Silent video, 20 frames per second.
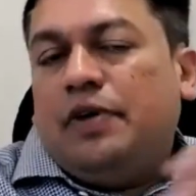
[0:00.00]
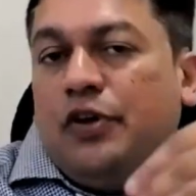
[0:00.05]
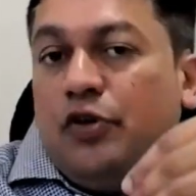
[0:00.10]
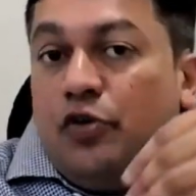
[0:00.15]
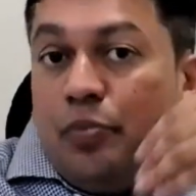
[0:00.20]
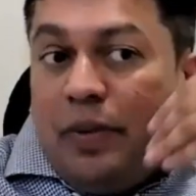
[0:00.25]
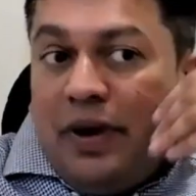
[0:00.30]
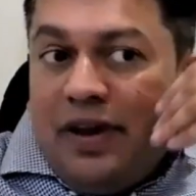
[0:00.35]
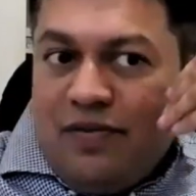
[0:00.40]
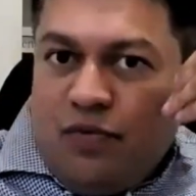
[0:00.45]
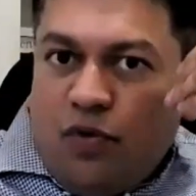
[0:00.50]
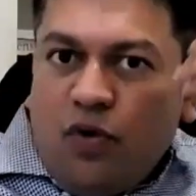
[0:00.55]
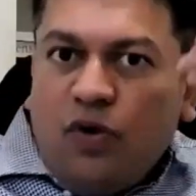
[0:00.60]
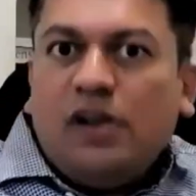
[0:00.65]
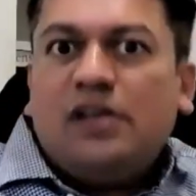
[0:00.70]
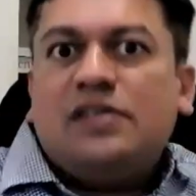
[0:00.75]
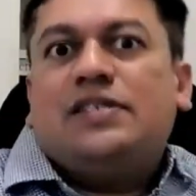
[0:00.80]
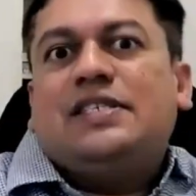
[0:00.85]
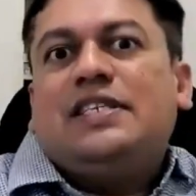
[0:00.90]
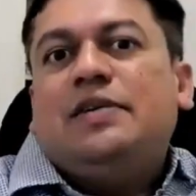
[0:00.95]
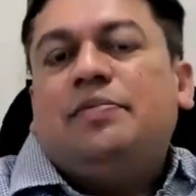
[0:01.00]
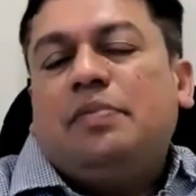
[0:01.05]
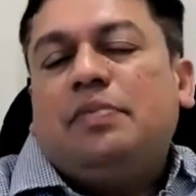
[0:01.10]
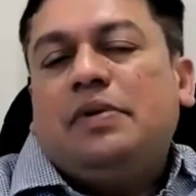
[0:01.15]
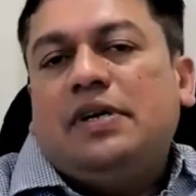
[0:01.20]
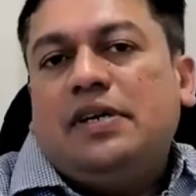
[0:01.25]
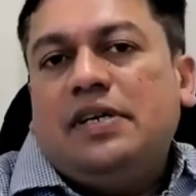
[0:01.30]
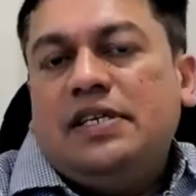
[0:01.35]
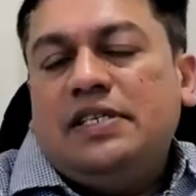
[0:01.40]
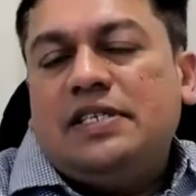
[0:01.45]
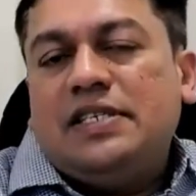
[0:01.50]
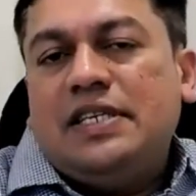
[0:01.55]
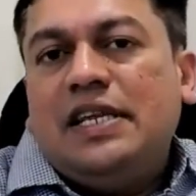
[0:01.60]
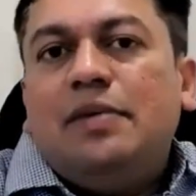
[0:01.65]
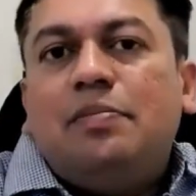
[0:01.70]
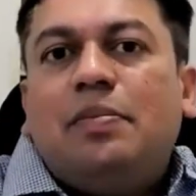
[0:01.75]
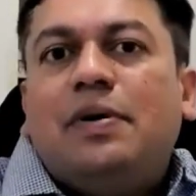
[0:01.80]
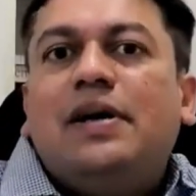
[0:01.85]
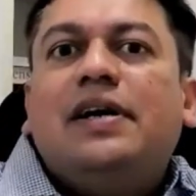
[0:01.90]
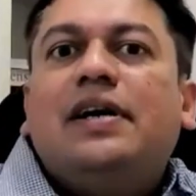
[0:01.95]
You may fall asleep
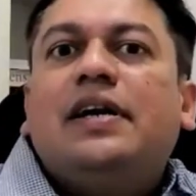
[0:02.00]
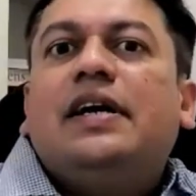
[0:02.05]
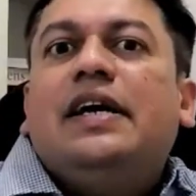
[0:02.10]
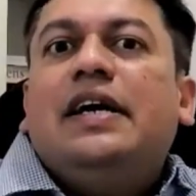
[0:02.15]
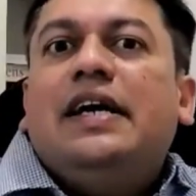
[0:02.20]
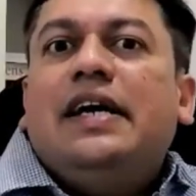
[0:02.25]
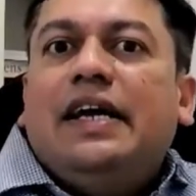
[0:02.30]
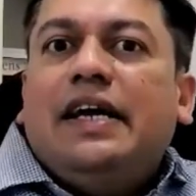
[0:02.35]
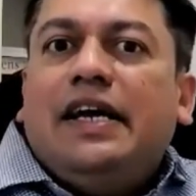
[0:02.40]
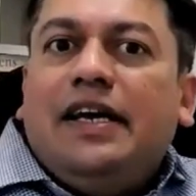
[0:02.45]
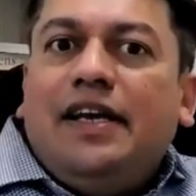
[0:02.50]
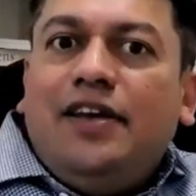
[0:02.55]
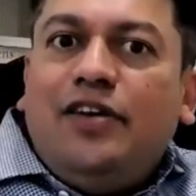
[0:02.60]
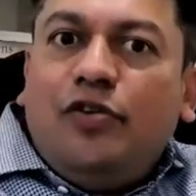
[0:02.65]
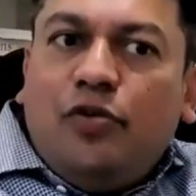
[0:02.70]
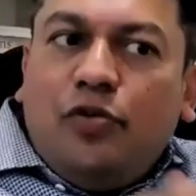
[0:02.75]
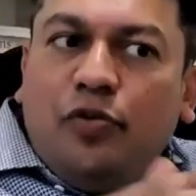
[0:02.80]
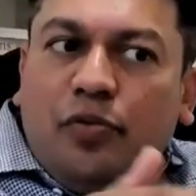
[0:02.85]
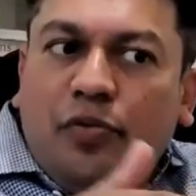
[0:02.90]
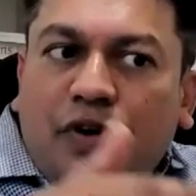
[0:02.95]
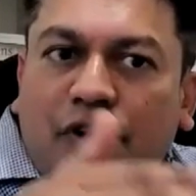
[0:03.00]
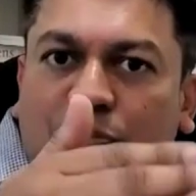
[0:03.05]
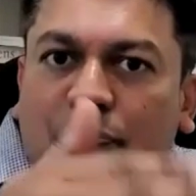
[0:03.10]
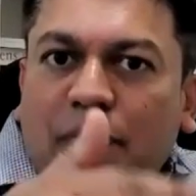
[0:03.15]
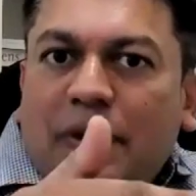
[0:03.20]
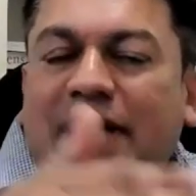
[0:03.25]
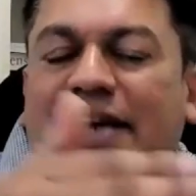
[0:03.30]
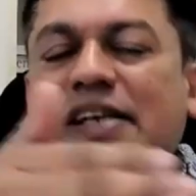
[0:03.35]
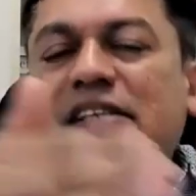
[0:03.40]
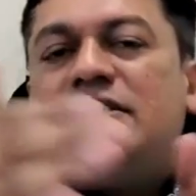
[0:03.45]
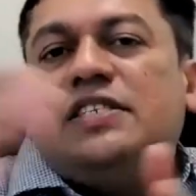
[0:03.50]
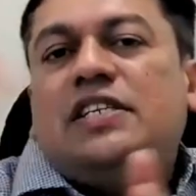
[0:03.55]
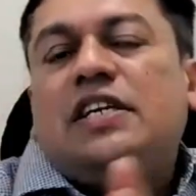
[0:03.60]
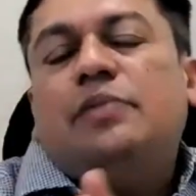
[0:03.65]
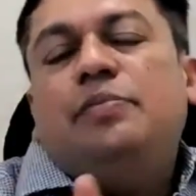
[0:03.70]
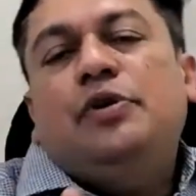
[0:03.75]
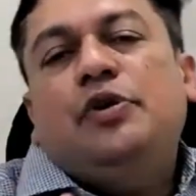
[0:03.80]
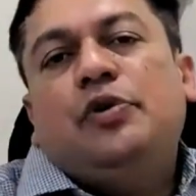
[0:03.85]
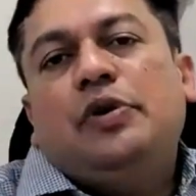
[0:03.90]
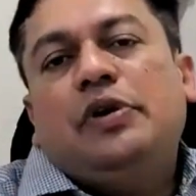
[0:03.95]
easily, but it may
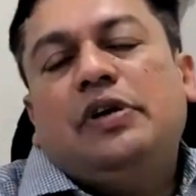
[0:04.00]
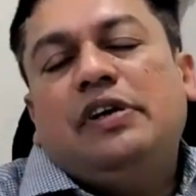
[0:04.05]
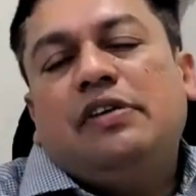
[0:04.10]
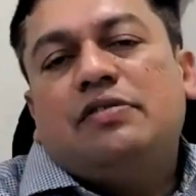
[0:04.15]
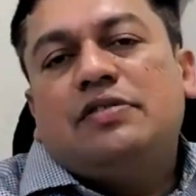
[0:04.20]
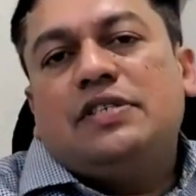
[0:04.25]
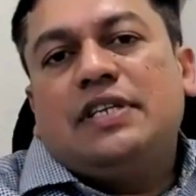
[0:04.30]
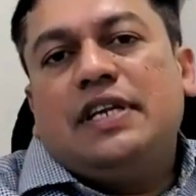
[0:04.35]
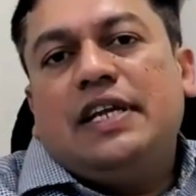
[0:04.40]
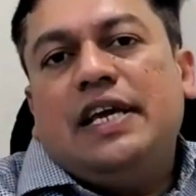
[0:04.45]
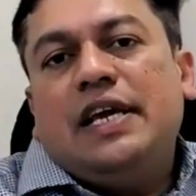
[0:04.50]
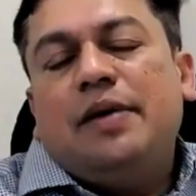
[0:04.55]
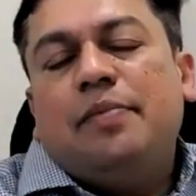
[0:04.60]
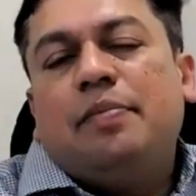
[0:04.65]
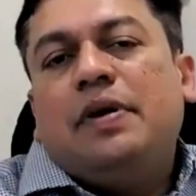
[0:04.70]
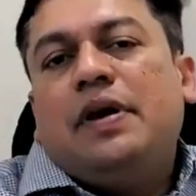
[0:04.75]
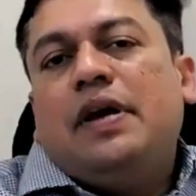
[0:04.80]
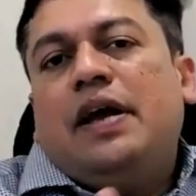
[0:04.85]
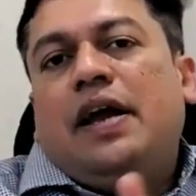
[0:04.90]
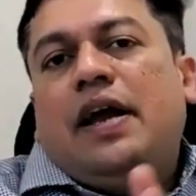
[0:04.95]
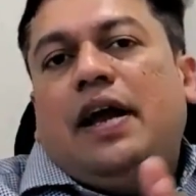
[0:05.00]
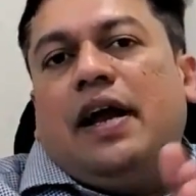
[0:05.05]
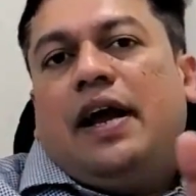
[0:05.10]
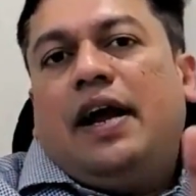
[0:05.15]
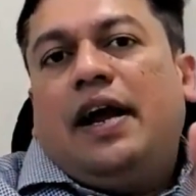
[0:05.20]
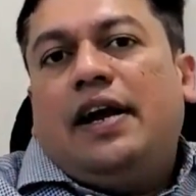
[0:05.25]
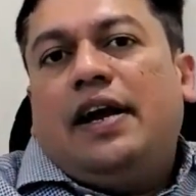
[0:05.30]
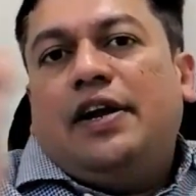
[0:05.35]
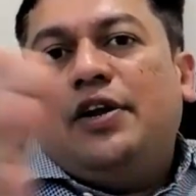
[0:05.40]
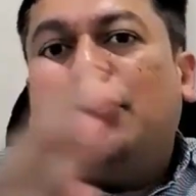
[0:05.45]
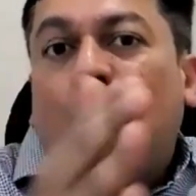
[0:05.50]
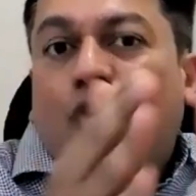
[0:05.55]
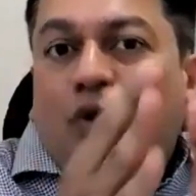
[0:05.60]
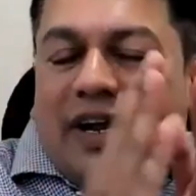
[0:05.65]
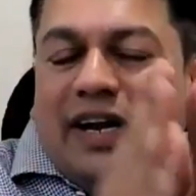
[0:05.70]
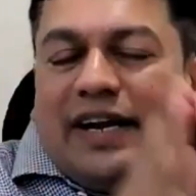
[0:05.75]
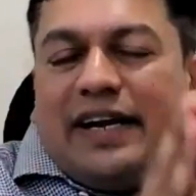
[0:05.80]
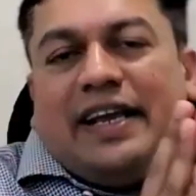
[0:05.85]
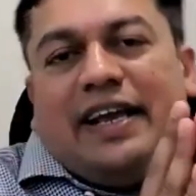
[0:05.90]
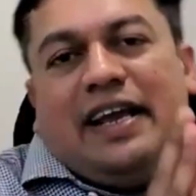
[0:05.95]
disturb during your sleep, and you
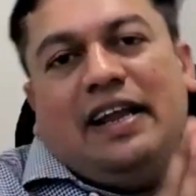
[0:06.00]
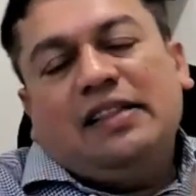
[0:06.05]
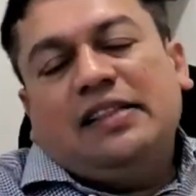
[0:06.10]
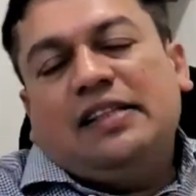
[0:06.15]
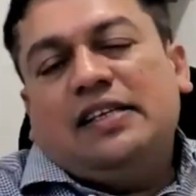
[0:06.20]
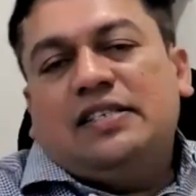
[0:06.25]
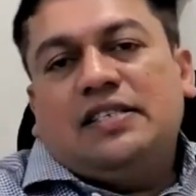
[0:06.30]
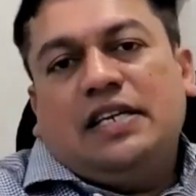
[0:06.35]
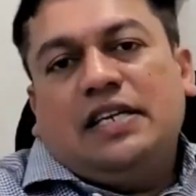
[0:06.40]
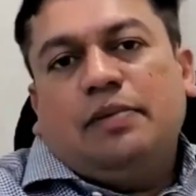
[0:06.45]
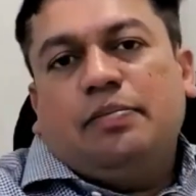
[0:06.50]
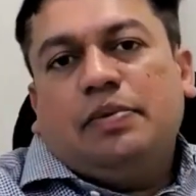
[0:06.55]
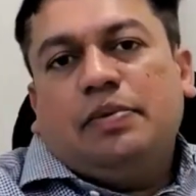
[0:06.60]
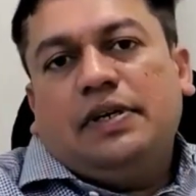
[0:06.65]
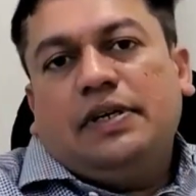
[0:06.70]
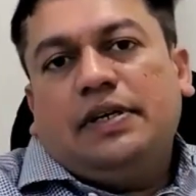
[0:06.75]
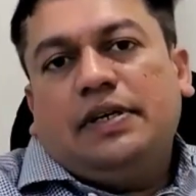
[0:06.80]
don't get a healthy sleep.